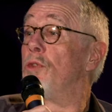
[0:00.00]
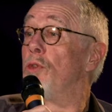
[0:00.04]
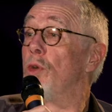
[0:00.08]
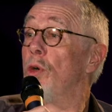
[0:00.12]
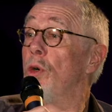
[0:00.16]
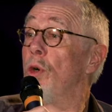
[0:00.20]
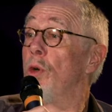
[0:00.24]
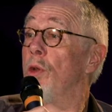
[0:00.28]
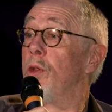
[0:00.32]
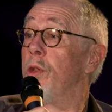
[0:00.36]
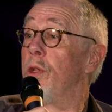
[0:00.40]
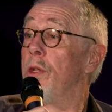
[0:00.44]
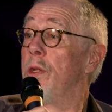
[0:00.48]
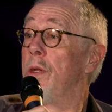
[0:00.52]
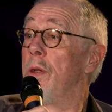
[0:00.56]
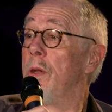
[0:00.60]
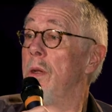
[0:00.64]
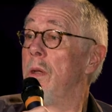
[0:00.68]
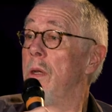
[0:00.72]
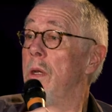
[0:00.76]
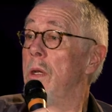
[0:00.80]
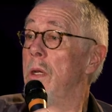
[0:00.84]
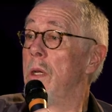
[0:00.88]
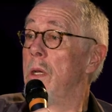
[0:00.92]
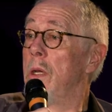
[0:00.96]
Truth.
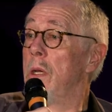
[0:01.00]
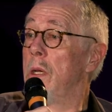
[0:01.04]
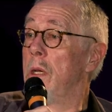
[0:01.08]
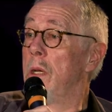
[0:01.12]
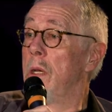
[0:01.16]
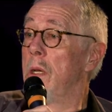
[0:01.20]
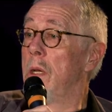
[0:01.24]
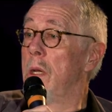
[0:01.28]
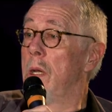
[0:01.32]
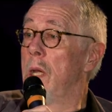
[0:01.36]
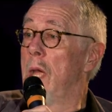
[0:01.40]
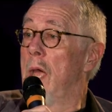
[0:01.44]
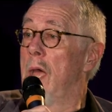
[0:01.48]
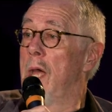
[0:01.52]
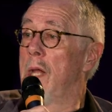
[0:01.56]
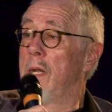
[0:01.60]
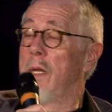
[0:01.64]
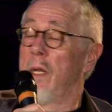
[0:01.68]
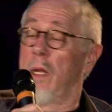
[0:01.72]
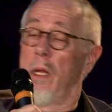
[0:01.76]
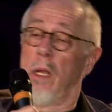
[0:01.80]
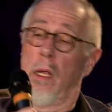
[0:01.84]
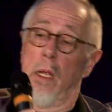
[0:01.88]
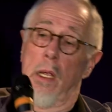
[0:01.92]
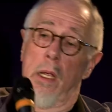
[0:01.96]

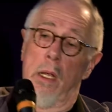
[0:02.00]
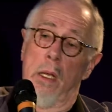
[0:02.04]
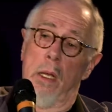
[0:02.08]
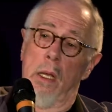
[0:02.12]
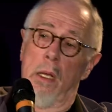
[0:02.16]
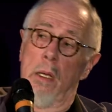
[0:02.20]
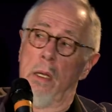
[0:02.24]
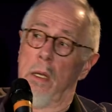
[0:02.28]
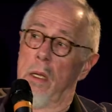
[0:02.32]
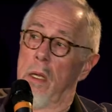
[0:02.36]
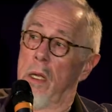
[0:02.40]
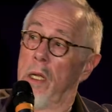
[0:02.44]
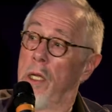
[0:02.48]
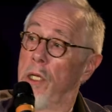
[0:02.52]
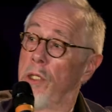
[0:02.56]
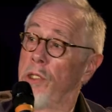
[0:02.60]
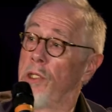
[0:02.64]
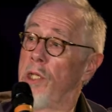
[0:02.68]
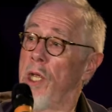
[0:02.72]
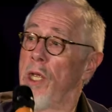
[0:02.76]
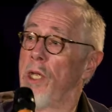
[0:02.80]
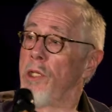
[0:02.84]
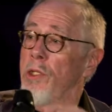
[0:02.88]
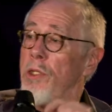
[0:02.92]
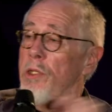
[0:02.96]
And in it, he
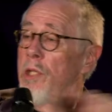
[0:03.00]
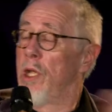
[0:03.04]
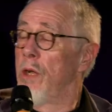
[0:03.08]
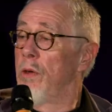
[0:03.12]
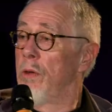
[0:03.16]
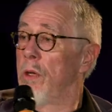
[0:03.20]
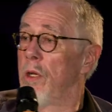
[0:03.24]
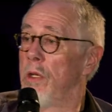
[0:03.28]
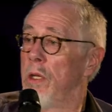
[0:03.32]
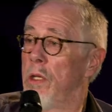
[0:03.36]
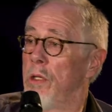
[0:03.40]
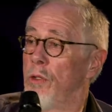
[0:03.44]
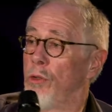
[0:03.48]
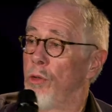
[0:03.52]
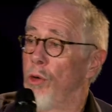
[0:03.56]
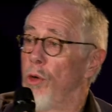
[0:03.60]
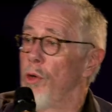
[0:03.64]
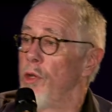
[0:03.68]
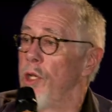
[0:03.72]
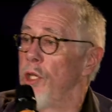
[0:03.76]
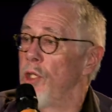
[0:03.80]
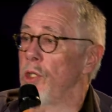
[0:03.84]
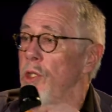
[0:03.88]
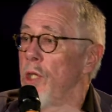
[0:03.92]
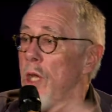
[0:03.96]
says,
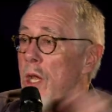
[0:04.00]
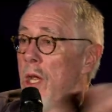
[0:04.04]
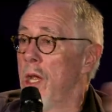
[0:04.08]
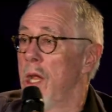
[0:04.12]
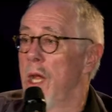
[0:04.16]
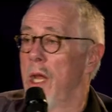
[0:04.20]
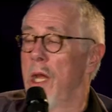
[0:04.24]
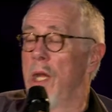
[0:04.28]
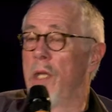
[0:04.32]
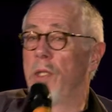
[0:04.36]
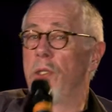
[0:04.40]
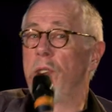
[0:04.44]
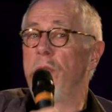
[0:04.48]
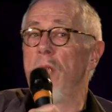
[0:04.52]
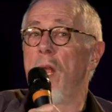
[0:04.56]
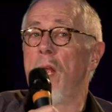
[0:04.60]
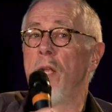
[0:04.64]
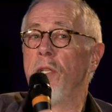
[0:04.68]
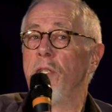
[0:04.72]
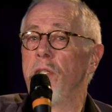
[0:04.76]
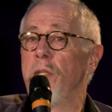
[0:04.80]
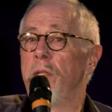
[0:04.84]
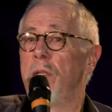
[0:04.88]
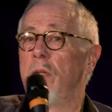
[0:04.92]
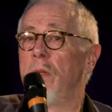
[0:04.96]
truth is
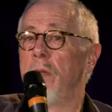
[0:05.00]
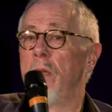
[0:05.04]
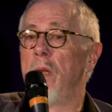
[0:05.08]
not